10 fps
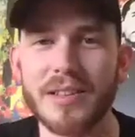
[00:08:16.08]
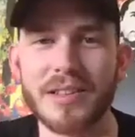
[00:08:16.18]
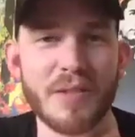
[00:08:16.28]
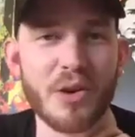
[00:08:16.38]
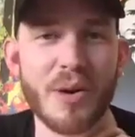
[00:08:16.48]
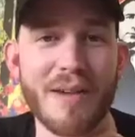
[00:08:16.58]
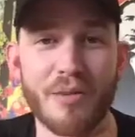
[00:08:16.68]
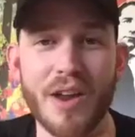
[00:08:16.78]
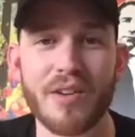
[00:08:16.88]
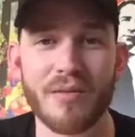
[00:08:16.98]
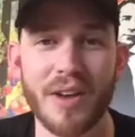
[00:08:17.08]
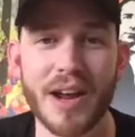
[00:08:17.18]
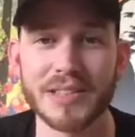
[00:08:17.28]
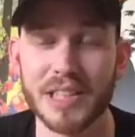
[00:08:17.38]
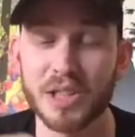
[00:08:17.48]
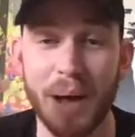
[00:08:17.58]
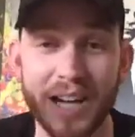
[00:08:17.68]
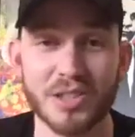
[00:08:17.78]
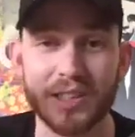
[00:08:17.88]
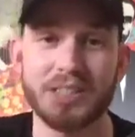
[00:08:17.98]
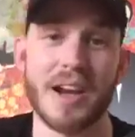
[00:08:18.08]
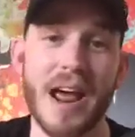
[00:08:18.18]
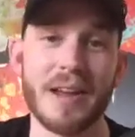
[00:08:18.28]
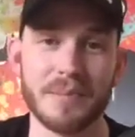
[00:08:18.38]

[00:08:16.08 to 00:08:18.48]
If you don't have raving fans, especially today.